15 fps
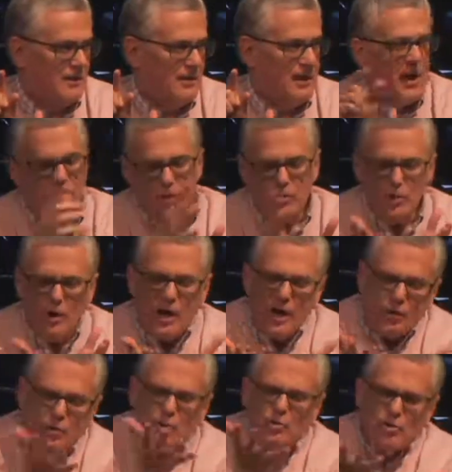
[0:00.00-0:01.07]
How do you, how
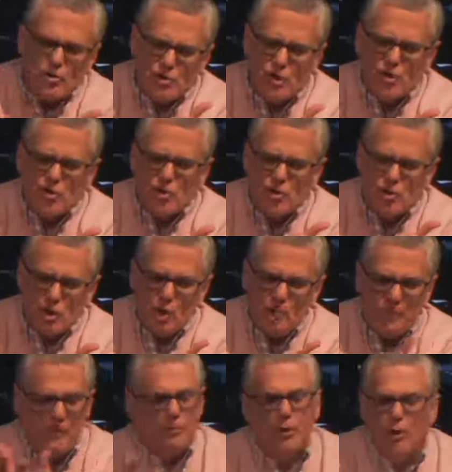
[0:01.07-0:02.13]
do you start to show
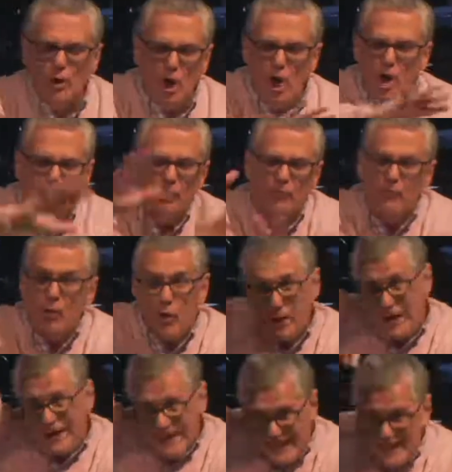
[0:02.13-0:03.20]
people long before
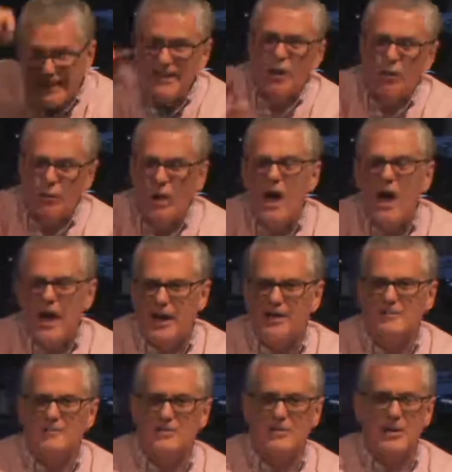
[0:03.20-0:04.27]
he
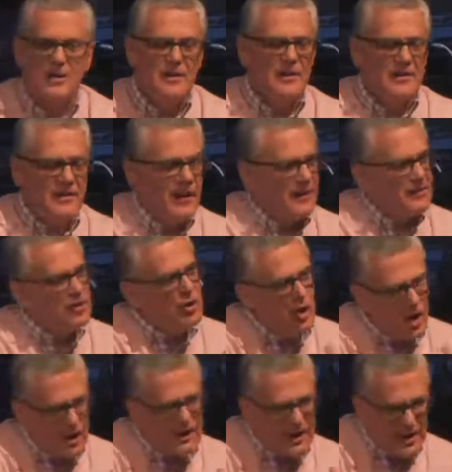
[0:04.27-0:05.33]
arrives that
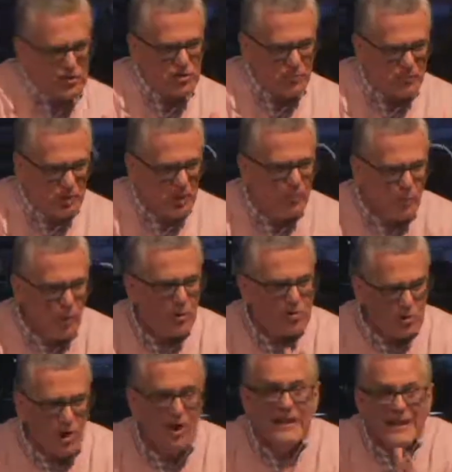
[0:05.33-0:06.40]
God has to be approached
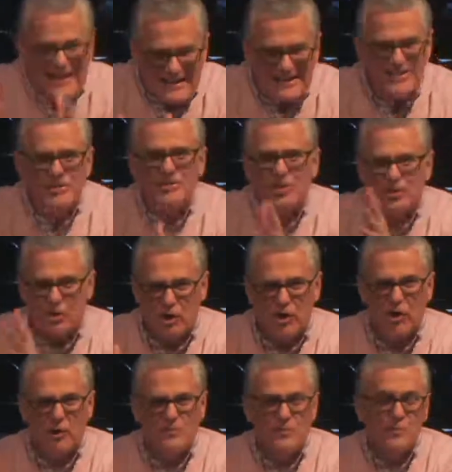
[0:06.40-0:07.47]
on his
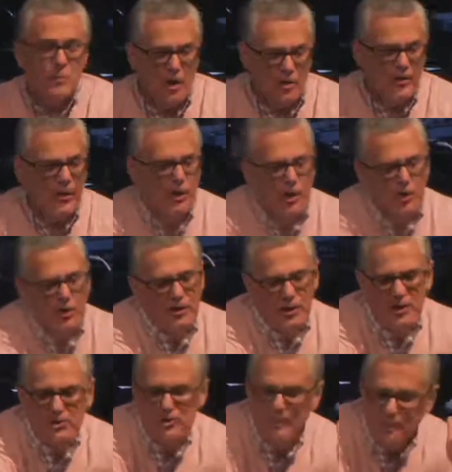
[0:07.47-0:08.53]
terms. Well, the curtain
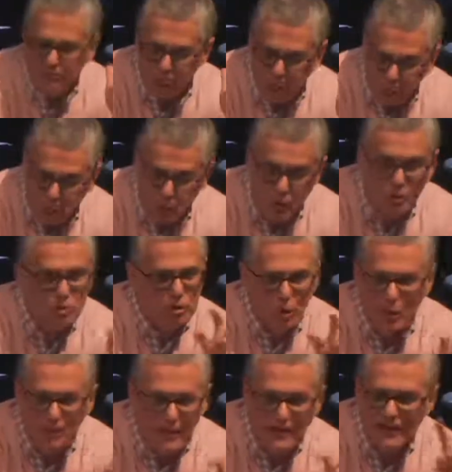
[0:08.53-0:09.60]
has to be blue.
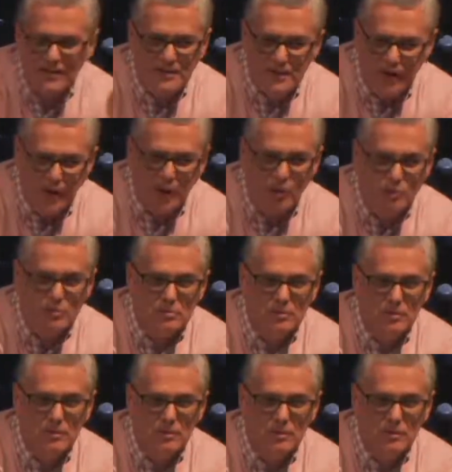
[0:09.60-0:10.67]
Don't make it yellow.
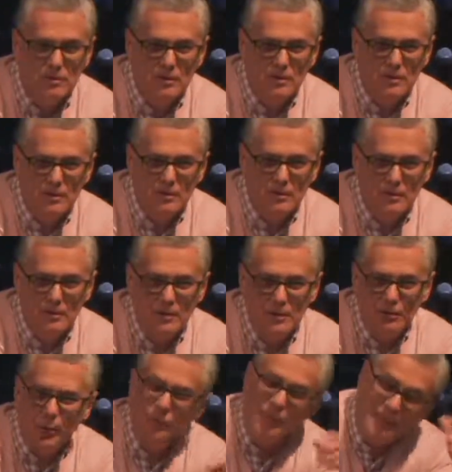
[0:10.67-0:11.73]

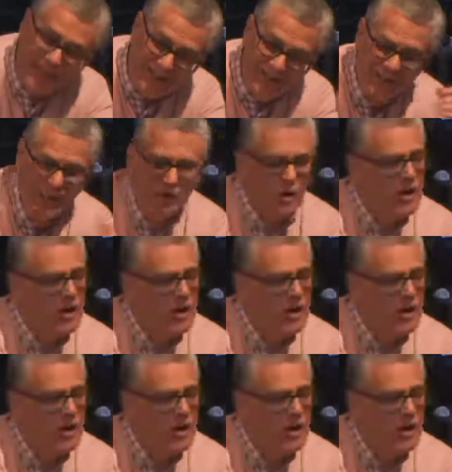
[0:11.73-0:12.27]
What if they make it yellow?